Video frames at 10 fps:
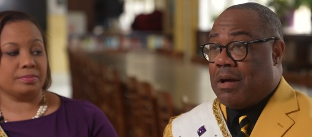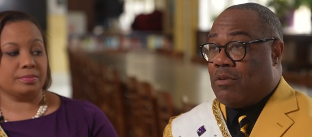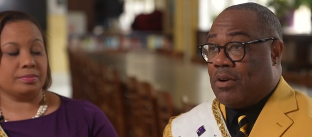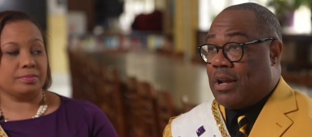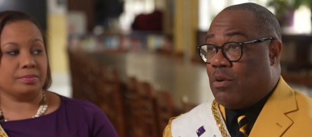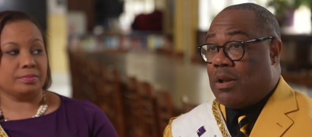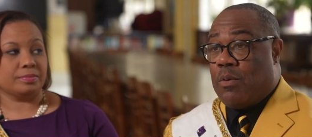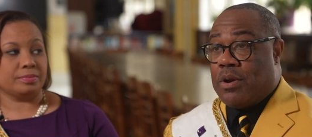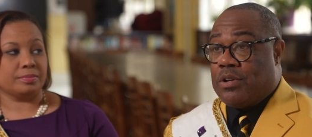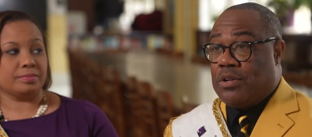Speaker 1: my reign, all I
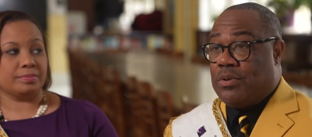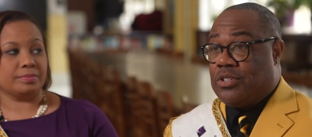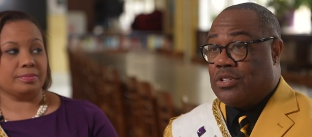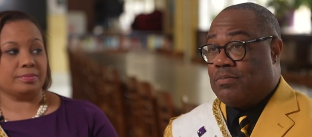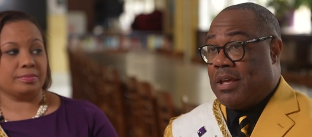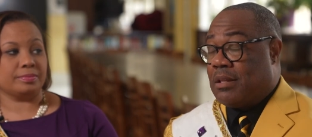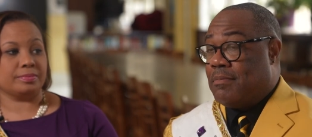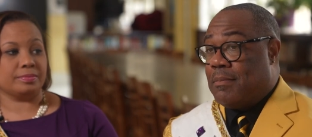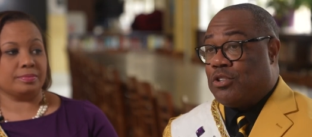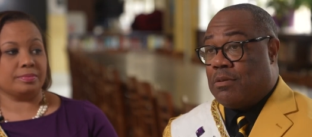want to do is just make the
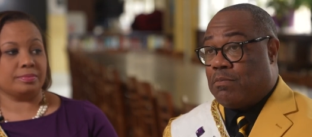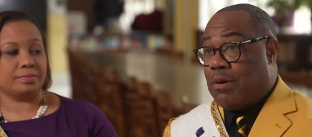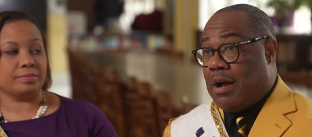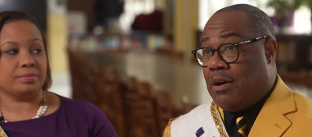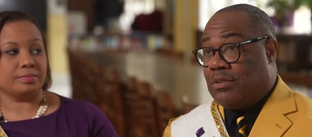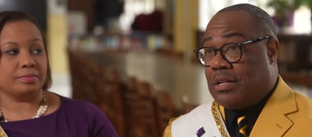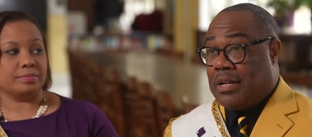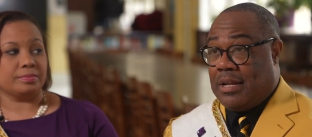membership proud that they